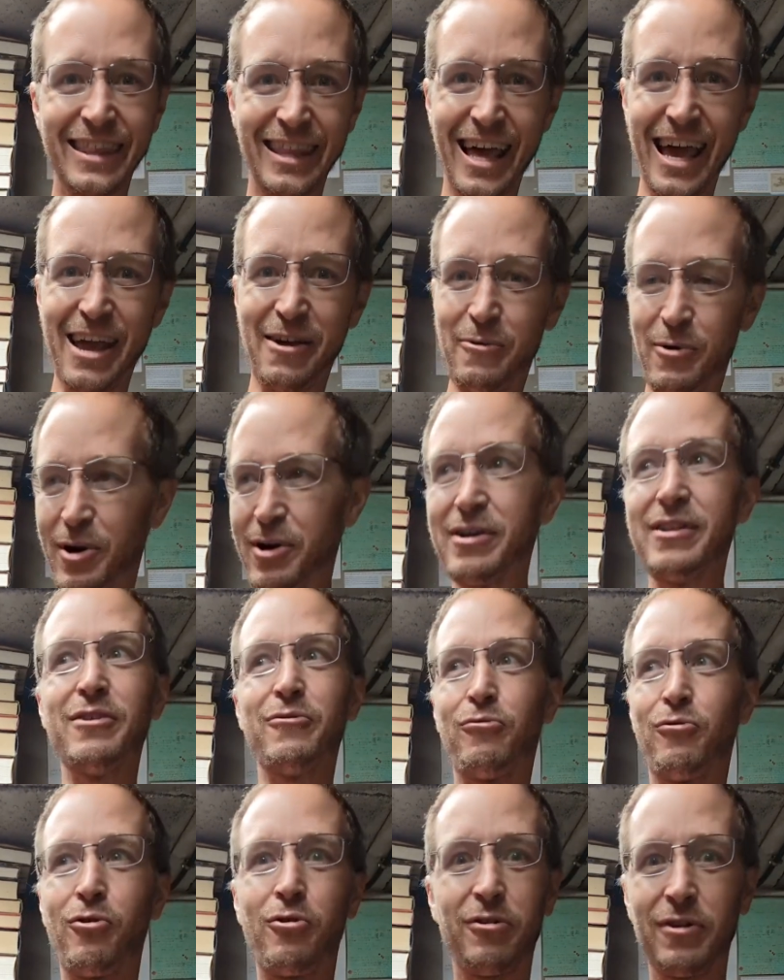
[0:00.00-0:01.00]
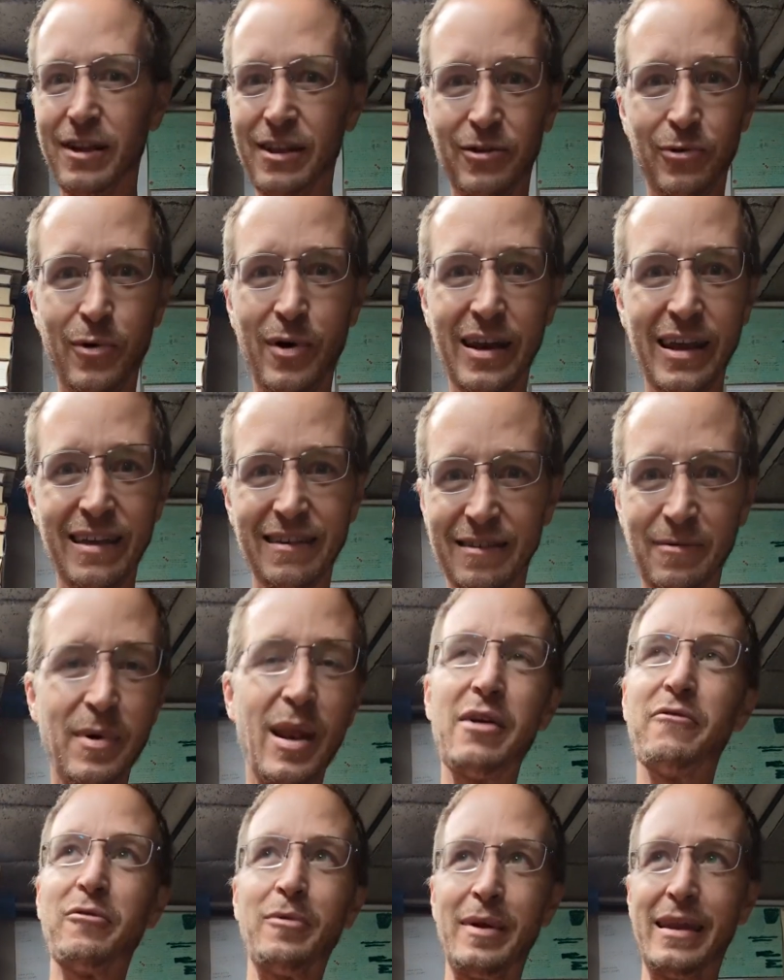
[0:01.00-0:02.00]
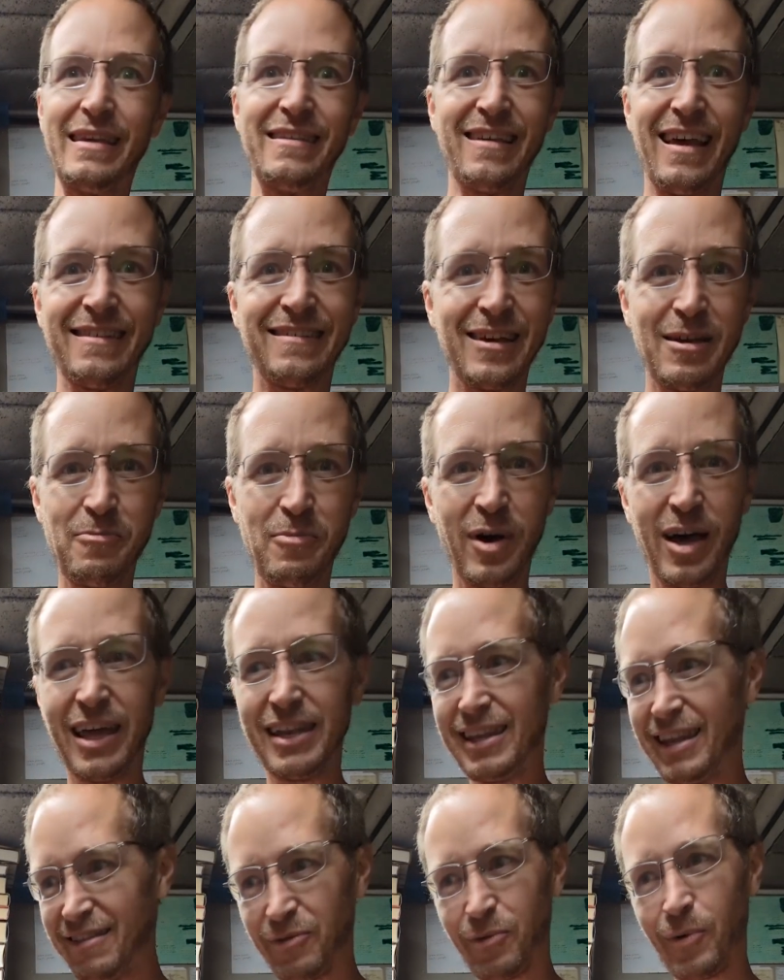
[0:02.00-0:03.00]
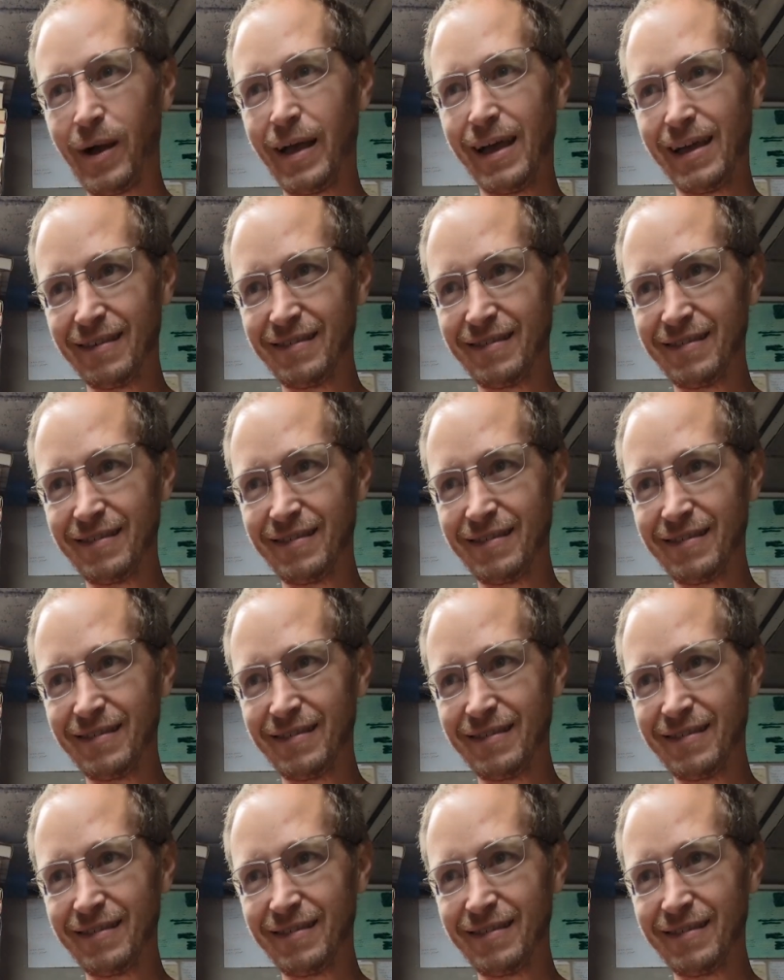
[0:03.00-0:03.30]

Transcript: Like, we're in the roaring 20s. I mean, everybody says it, but it's why I